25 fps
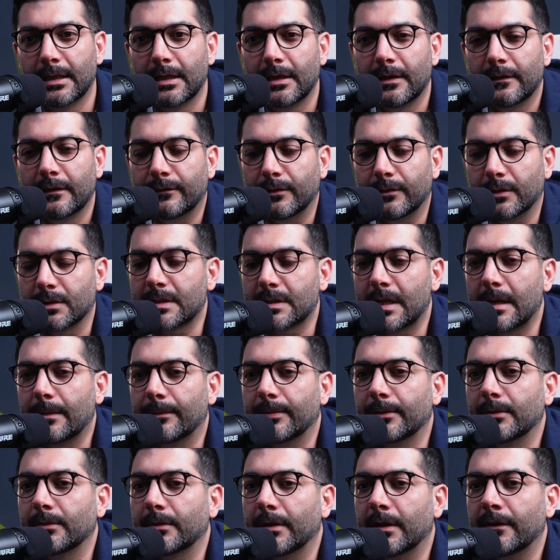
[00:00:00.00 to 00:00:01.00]
For
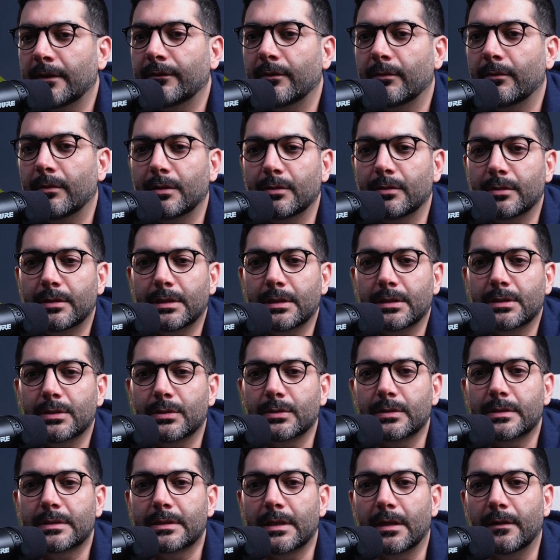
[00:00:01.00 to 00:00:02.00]
example, if you were looking to
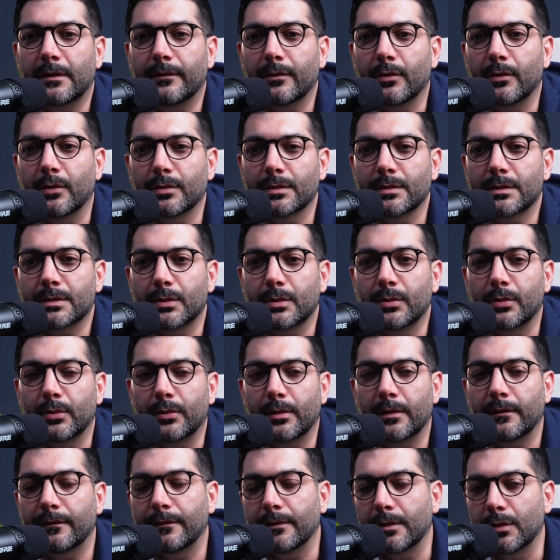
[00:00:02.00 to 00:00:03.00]
self-host or
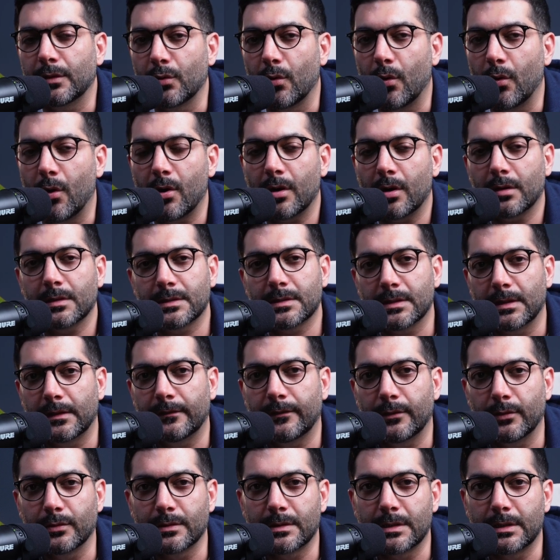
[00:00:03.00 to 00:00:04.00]
if you are
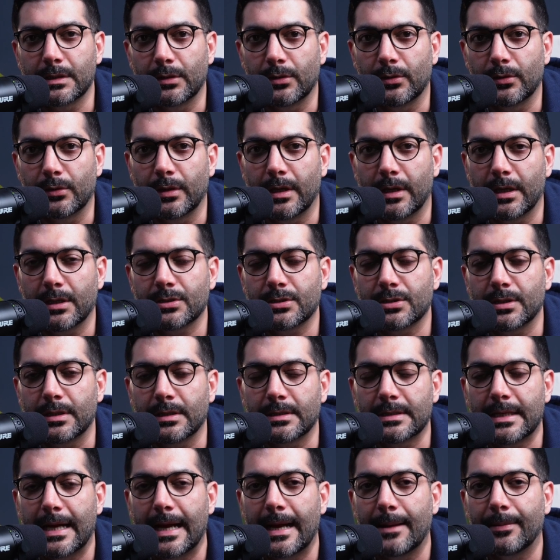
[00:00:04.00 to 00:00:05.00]
self-hosting your Next.js
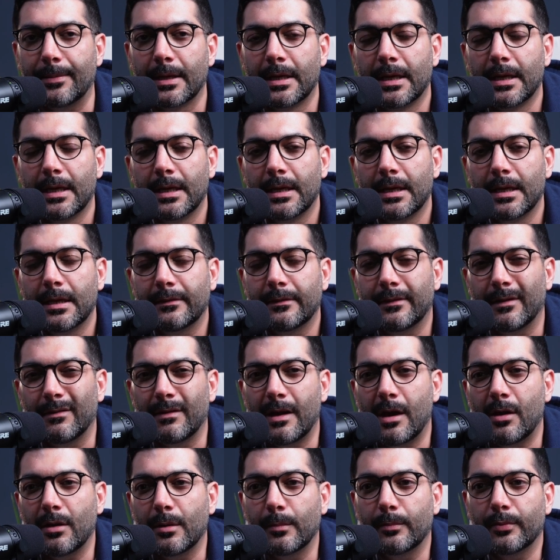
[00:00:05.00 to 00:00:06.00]
app, there are
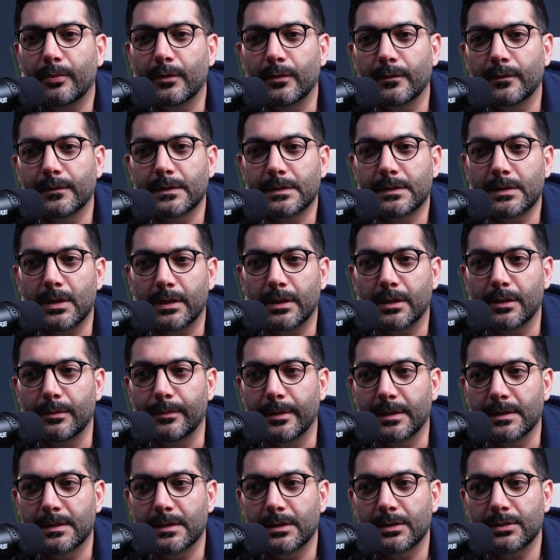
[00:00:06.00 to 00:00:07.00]
now improved
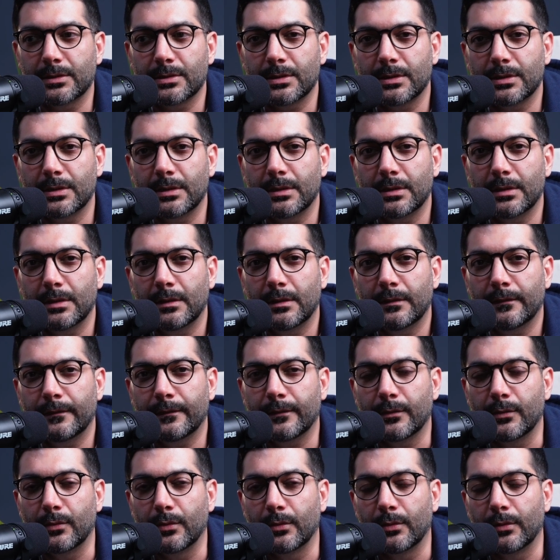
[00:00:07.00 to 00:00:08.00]
documentation
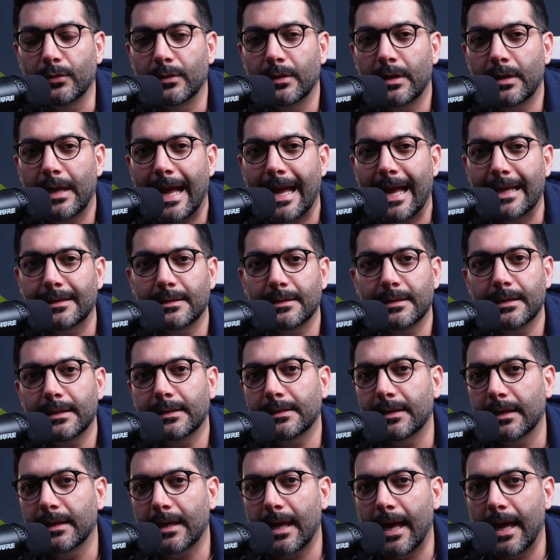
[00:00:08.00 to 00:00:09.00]
for handling
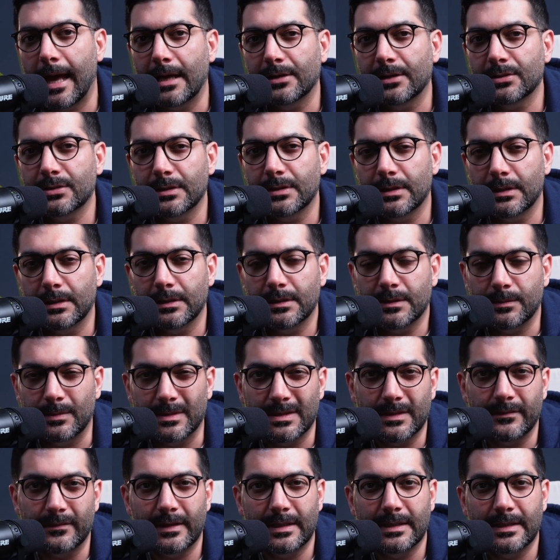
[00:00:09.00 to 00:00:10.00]
the cache
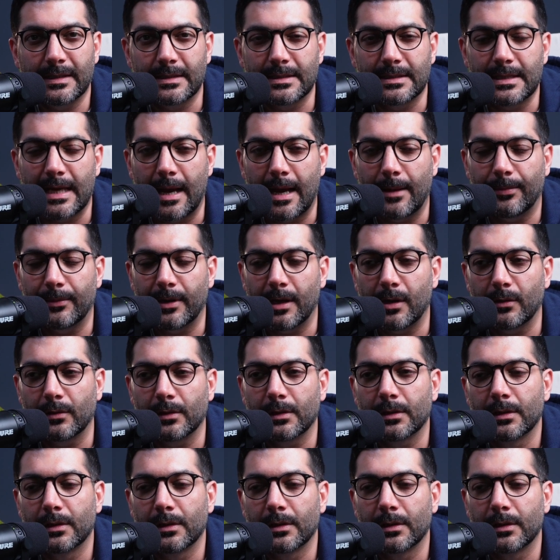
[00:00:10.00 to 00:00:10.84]
specifically in the app router